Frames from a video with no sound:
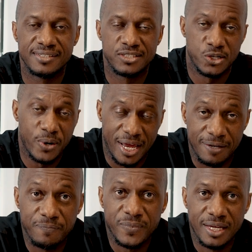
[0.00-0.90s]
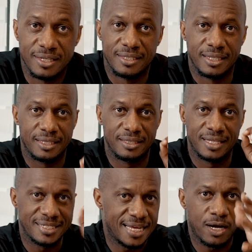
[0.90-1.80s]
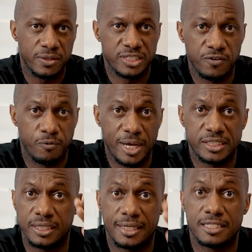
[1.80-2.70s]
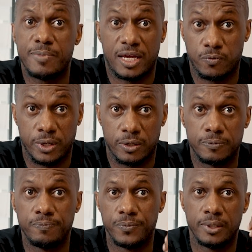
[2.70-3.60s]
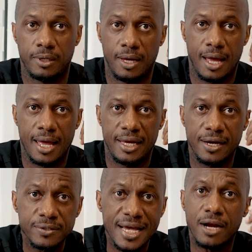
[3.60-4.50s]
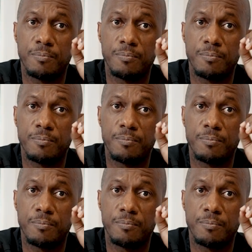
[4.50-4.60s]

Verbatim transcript: So, okay, let's take all this information and let's make it real. Here's how